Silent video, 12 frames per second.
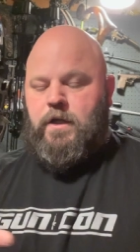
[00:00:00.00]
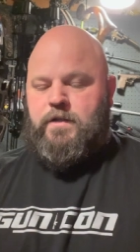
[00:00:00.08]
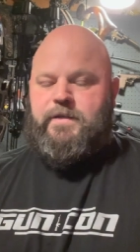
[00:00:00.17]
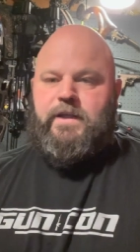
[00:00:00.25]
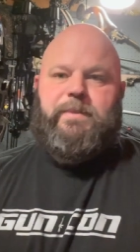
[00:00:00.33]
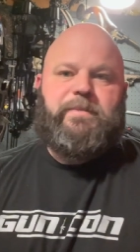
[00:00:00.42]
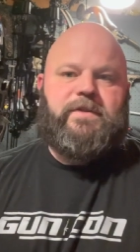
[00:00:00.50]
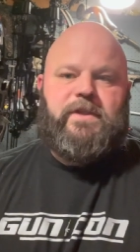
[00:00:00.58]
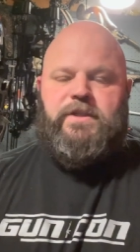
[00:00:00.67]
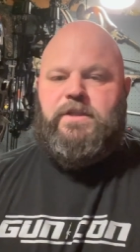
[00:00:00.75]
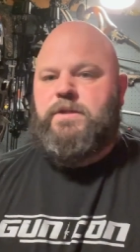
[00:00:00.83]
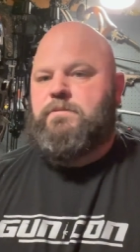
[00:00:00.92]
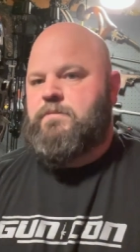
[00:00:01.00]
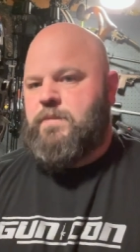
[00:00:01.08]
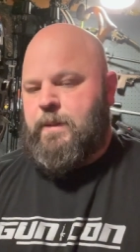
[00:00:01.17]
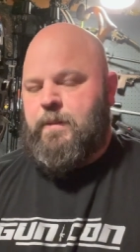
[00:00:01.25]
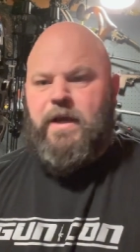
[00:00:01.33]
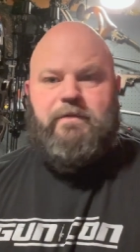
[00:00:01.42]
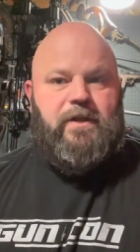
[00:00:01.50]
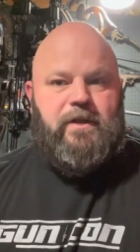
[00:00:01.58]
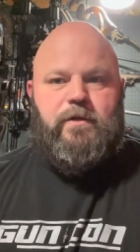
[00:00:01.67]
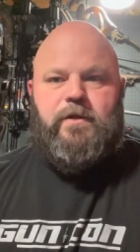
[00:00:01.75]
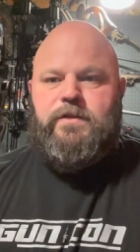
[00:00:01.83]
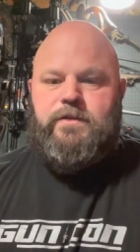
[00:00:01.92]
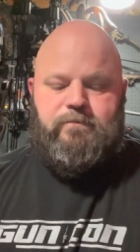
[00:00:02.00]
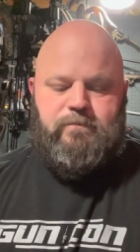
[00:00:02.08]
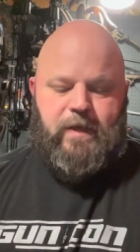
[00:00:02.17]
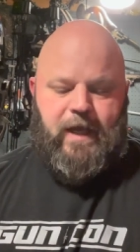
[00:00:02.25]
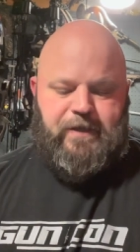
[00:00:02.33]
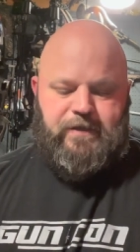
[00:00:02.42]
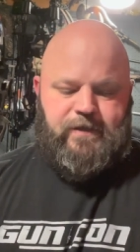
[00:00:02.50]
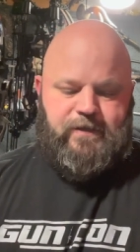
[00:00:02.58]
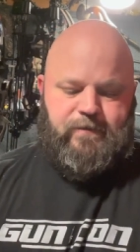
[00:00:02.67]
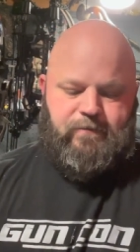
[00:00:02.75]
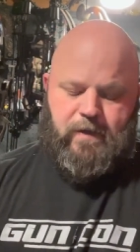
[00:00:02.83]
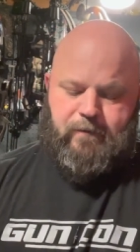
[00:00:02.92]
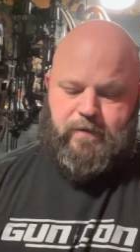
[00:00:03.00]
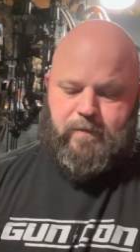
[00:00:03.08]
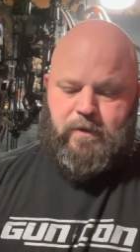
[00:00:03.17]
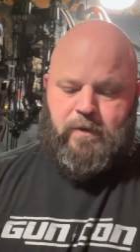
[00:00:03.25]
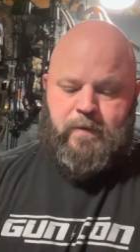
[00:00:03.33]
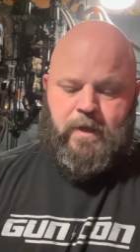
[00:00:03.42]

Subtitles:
Seated position, I'm a hefty dude. It's actually comfortable.